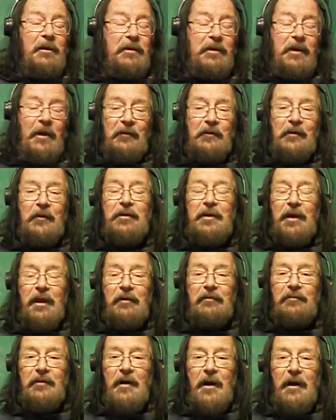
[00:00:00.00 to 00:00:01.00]
Yes, it
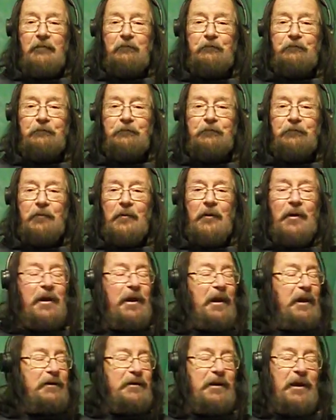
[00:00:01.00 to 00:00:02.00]
takes time.
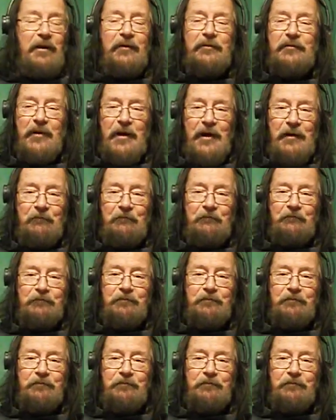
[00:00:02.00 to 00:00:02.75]
It takes time.